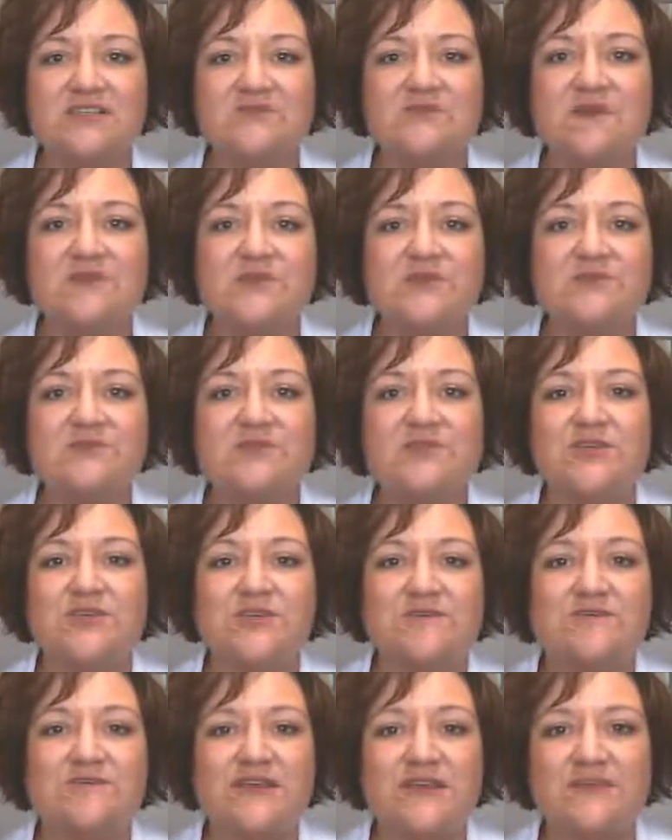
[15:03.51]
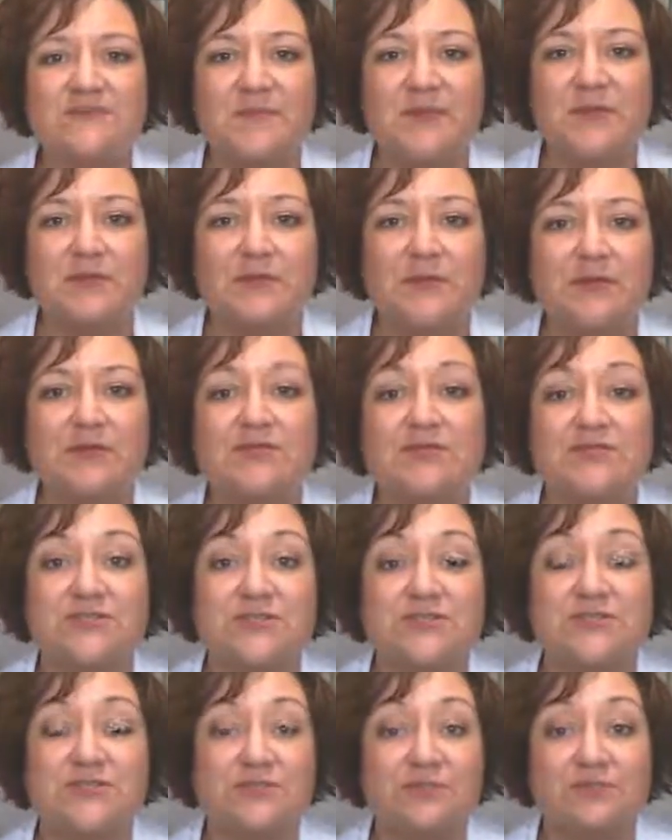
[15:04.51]
about using your Facebook
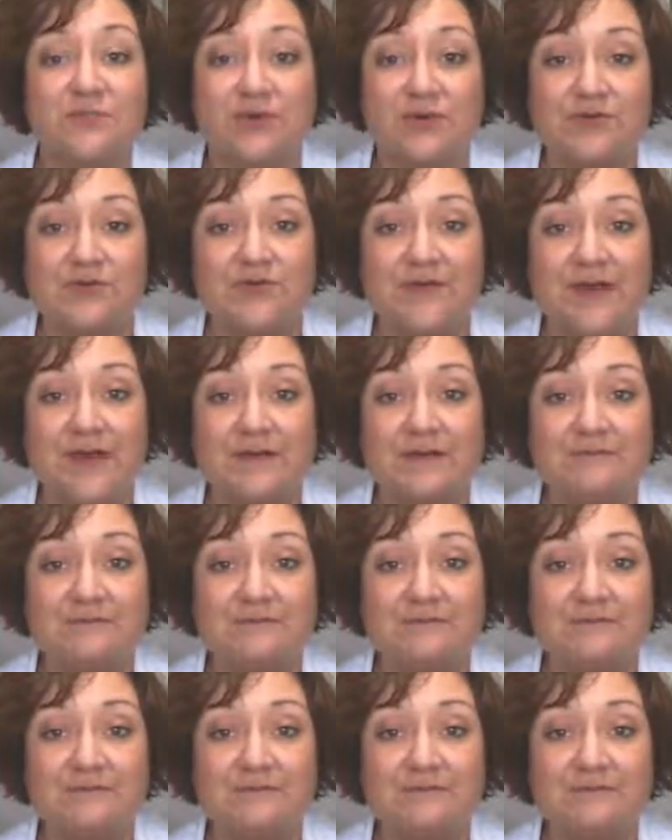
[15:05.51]
personal profile.